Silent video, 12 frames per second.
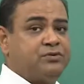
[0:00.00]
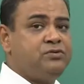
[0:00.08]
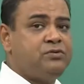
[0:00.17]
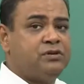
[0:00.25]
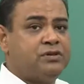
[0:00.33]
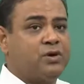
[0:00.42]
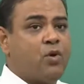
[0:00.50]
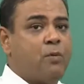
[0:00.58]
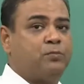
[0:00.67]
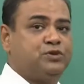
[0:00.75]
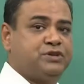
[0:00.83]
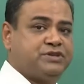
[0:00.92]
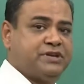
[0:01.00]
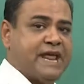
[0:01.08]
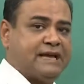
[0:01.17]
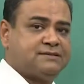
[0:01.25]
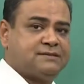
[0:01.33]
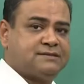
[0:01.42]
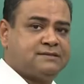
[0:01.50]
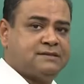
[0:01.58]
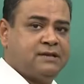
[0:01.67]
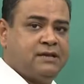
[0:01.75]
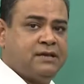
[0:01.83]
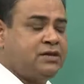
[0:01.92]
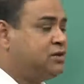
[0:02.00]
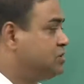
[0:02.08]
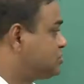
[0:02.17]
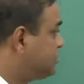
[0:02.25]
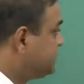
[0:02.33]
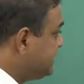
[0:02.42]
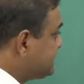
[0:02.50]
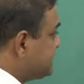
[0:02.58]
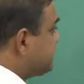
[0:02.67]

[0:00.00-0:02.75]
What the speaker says: to the composition axis. So, this